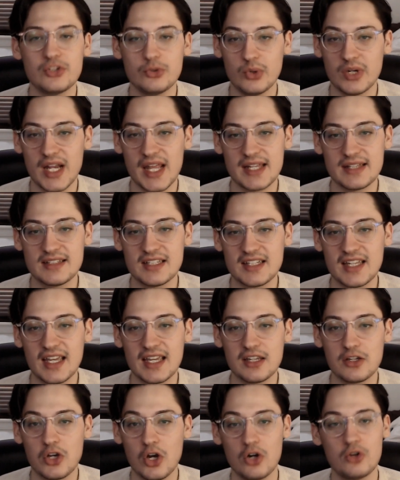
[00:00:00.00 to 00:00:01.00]
to an end to
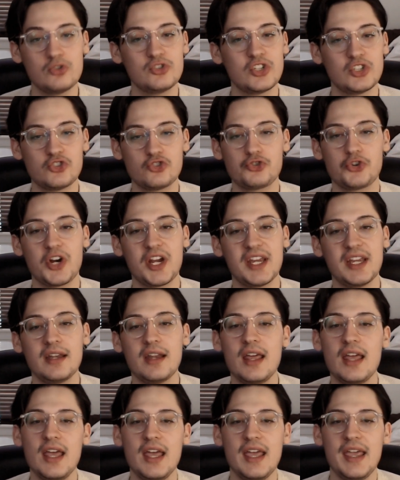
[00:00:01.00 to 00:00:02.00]
get Gon to train